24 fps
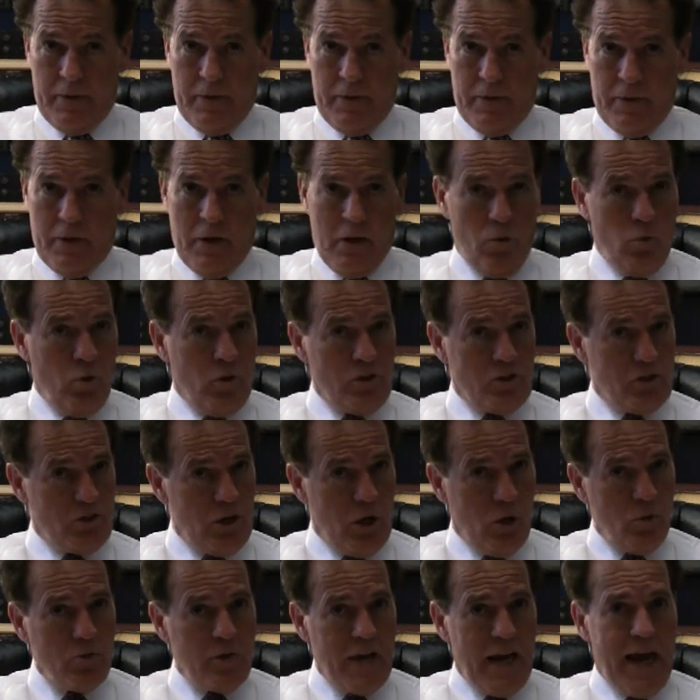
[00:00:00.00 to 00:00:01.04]
in other words,
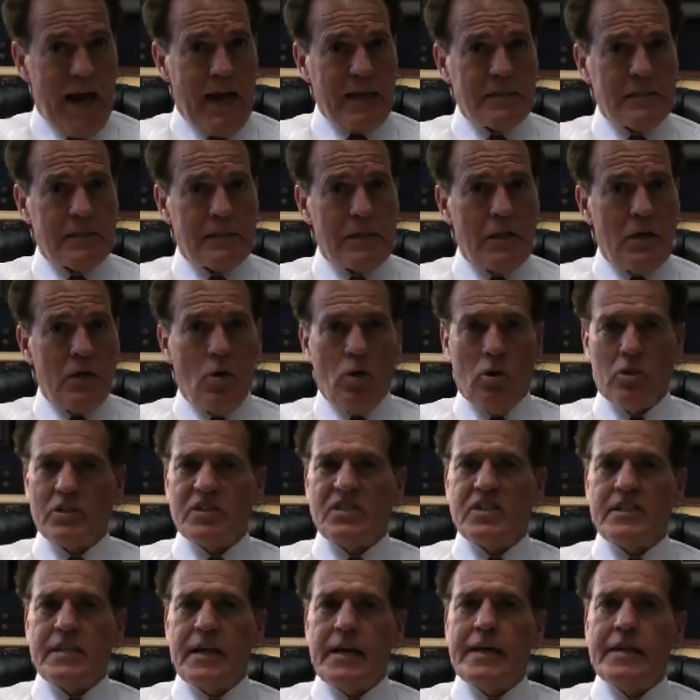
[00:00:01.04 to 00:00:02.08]
no tax on
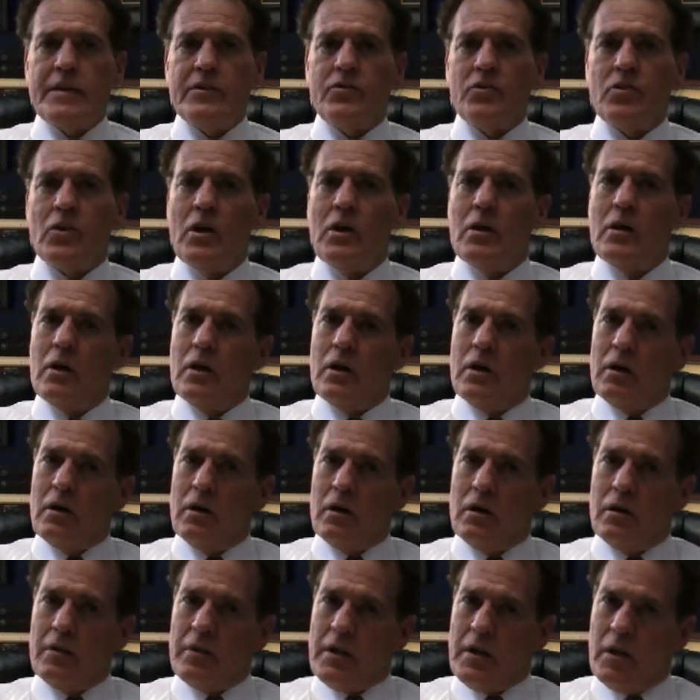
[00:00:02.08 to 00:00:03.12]
estates
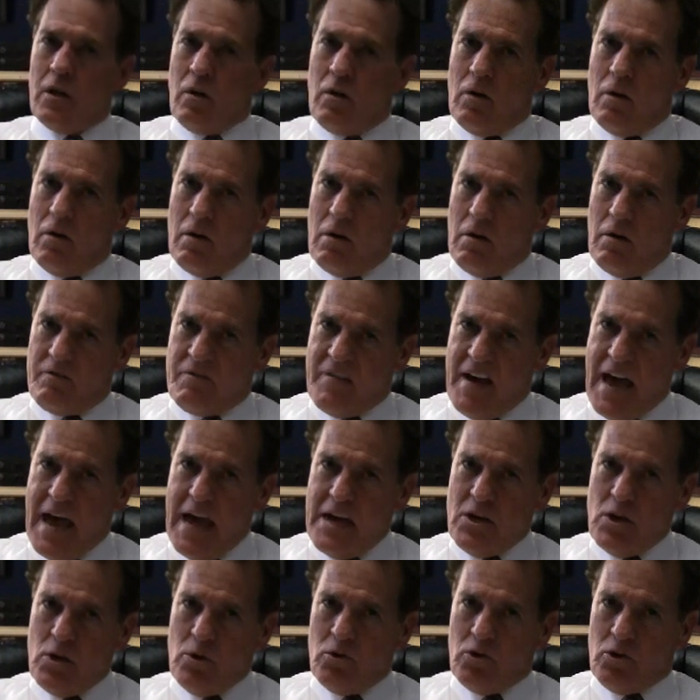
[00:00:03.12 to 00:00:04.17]
that are
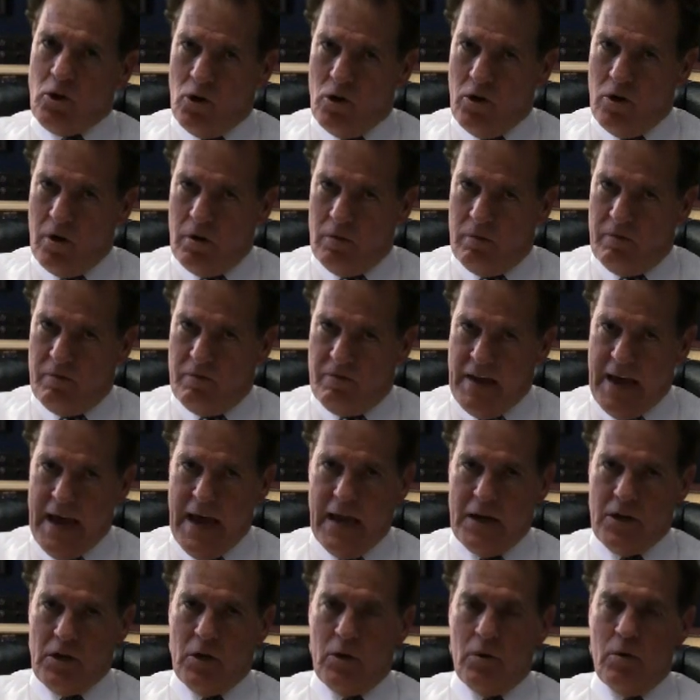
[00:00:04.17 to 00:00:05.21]
valued, current
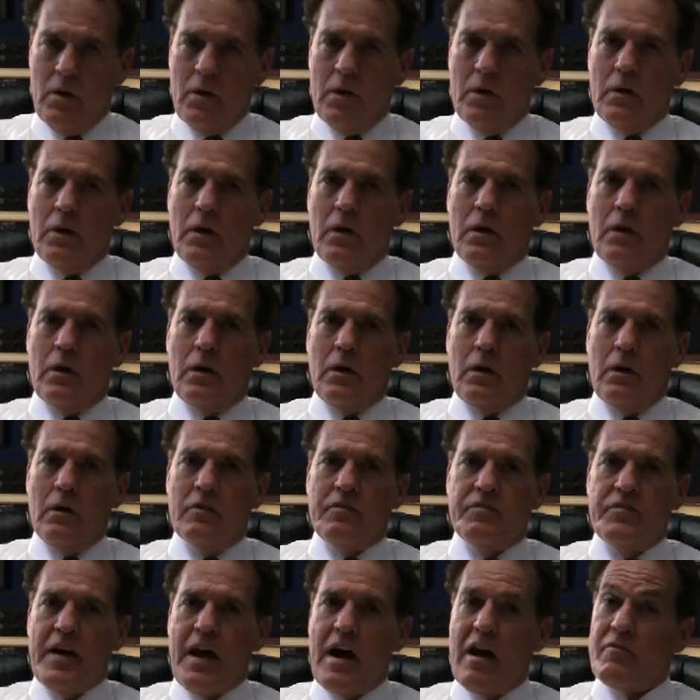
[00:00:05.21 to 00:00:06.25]
value,
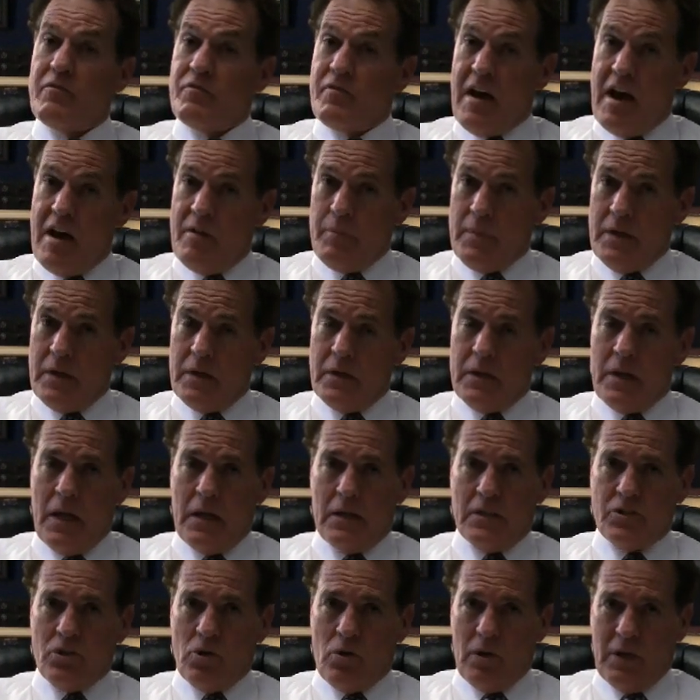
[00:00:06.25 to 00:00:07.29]
of $5 million
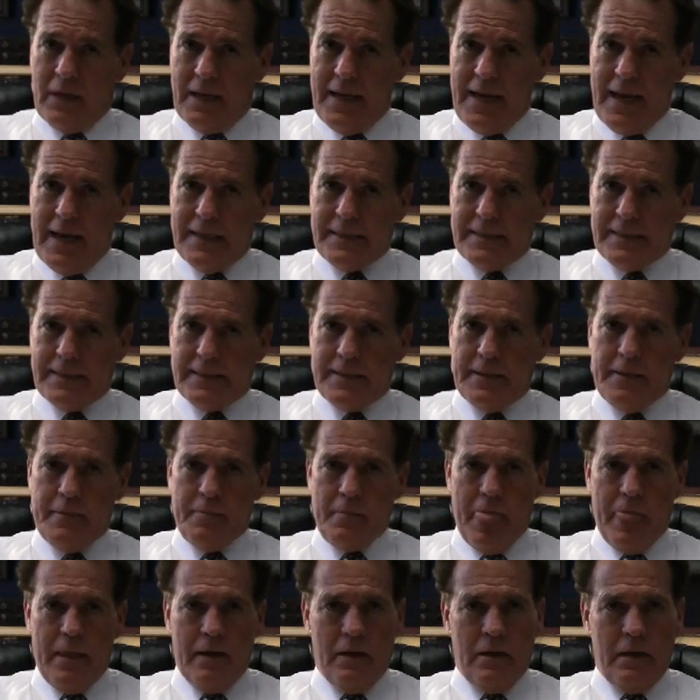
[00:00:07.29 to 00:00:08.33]
or less,
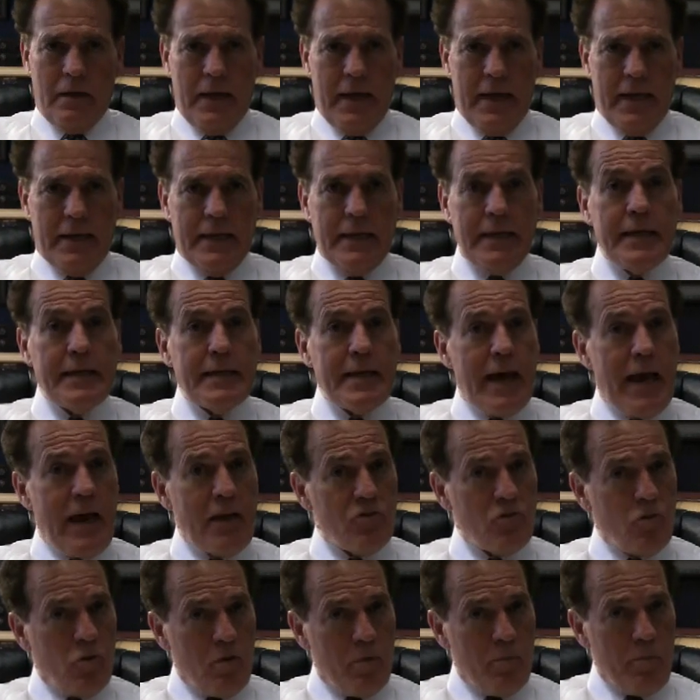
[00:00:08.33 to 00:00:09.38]
and any
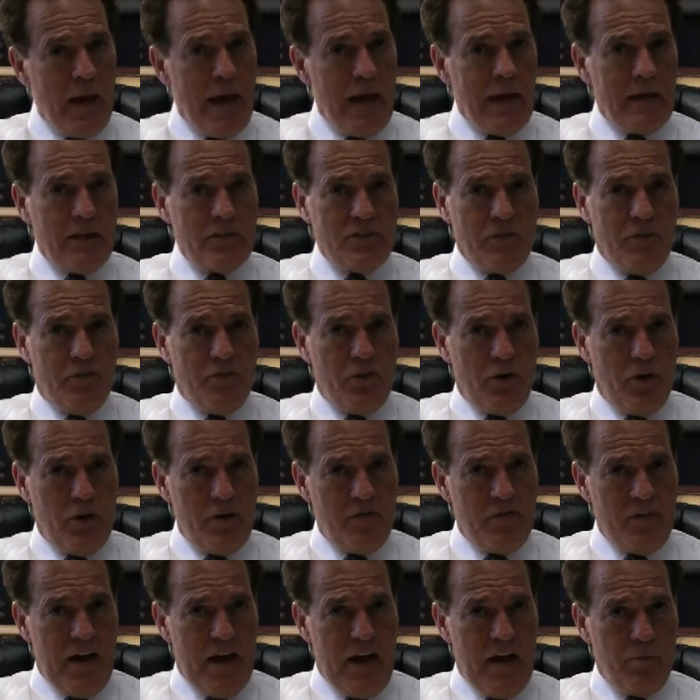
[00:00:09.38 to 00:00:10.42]
tax on the balance of
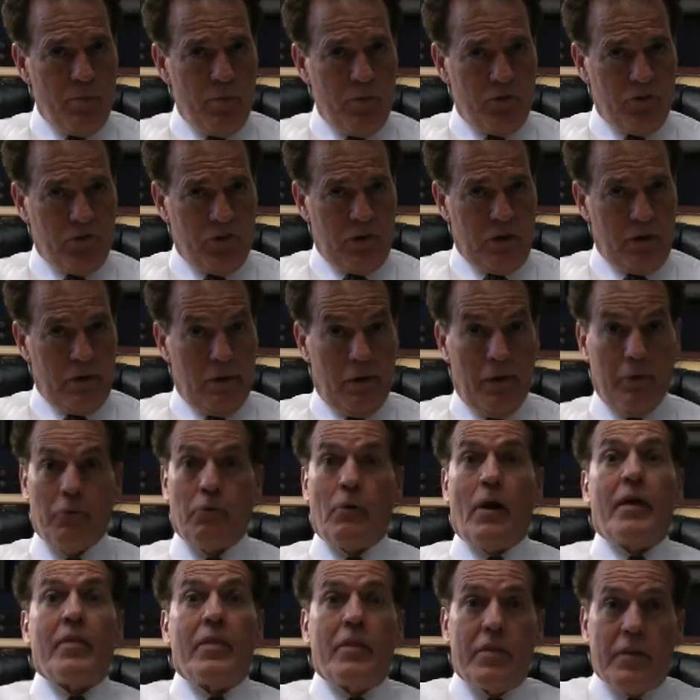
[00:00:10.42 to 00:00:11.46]
35%
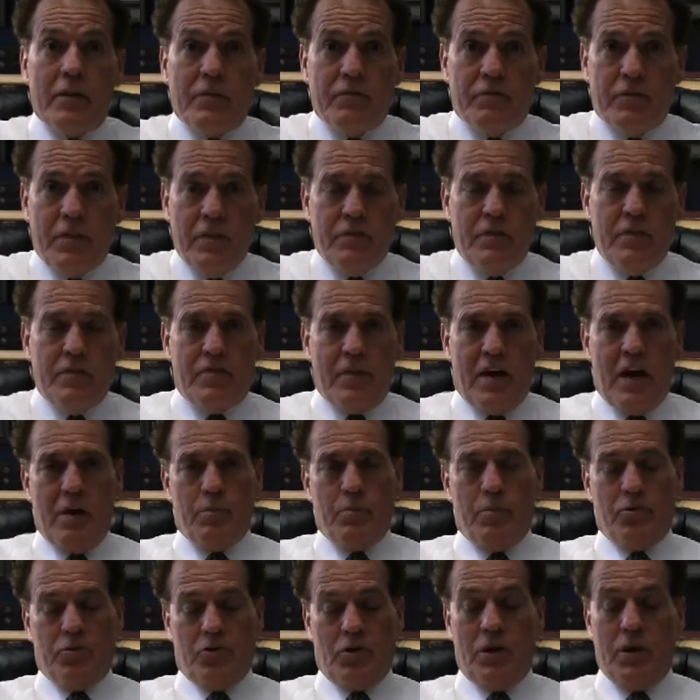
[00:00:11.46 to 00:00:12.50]
rather than
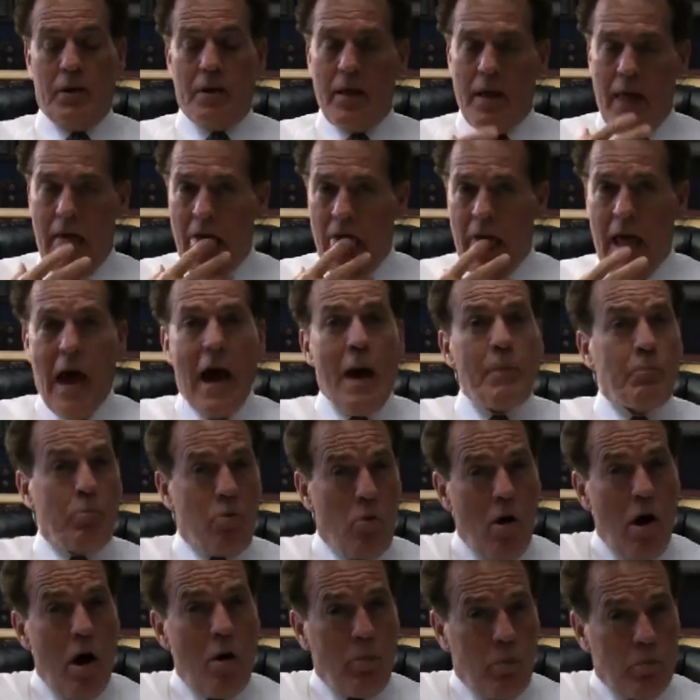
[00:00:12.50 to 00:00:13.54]
55%, I
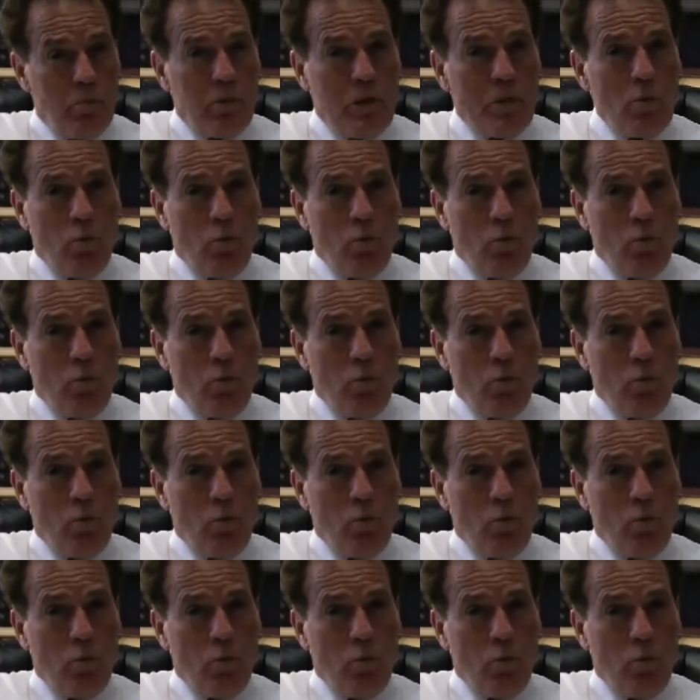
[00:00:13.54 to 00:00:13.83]
probably